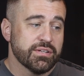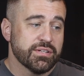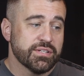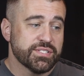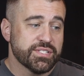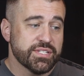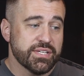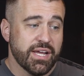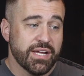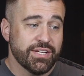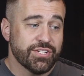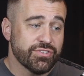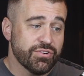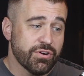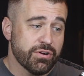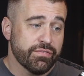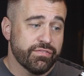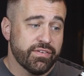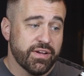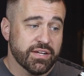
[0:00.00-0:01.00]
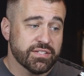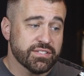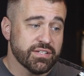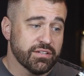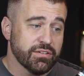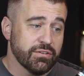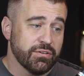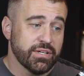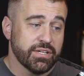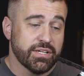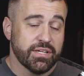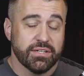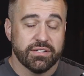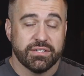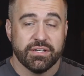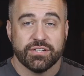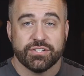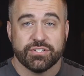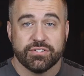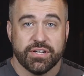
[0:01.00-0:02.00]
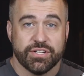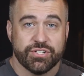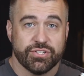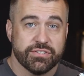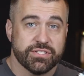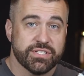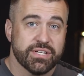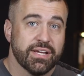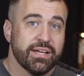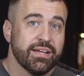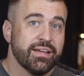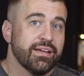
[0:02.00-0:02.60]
to see ancient artifacts, including King Tut's treasures.